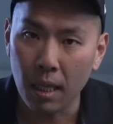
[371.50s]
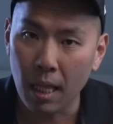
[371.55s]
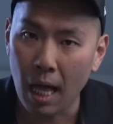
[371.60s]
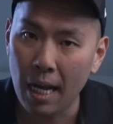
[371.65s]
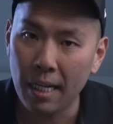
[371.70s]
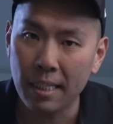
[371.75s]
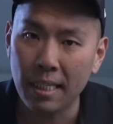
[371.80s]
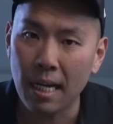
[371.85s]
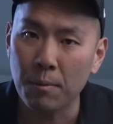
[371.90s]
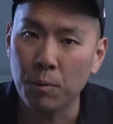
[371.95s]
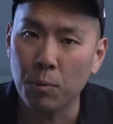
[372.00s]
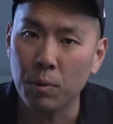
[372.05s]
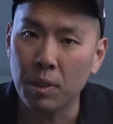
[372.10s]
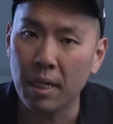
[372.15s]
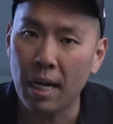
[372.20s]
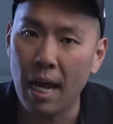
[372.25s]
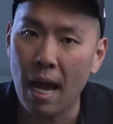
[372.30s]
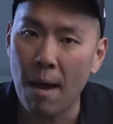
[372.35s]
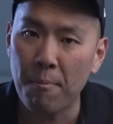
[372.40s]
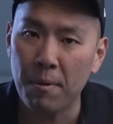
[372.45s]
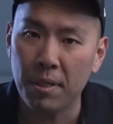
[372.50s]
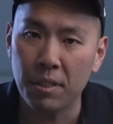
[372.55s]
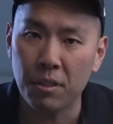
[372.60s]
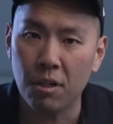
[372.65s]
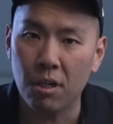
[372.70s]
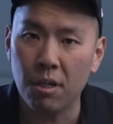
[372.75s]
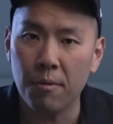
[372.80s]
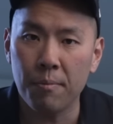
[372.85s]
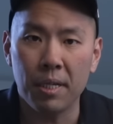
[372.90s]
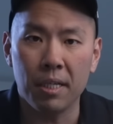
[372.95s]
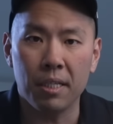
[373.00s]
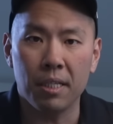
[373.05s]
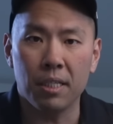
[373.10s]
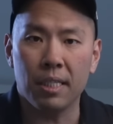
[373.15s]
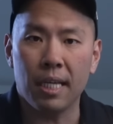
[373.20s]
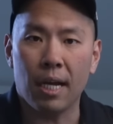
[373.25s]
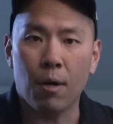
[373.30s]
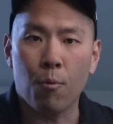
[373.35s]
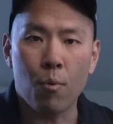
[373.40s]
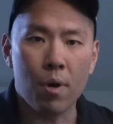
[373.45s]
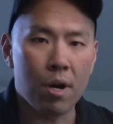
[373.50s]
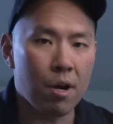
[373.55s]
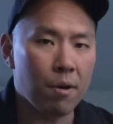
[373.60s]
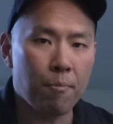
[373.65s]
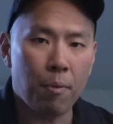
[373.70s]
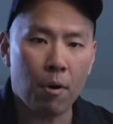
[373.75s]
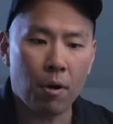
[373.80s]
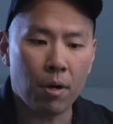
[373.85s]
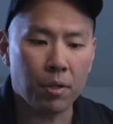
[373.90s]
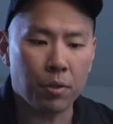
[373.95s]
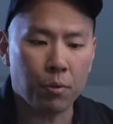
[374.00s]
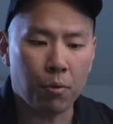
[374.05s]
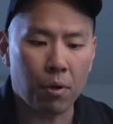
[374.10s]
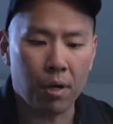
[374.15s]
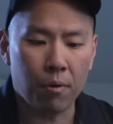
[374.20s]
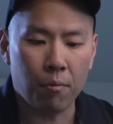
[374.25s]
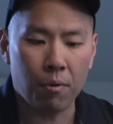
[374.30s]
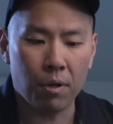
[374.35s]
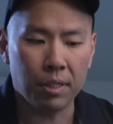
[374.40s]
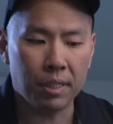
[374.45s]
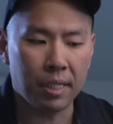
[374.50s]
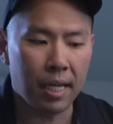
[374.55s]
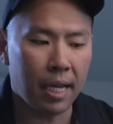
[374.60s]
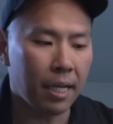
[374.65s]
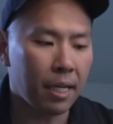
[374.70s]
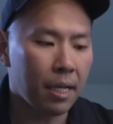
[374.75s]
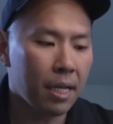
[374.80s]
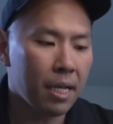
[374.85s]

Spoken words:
A lot of times what's gonna happen is you're gonna be in this like weird purgatory where it's like,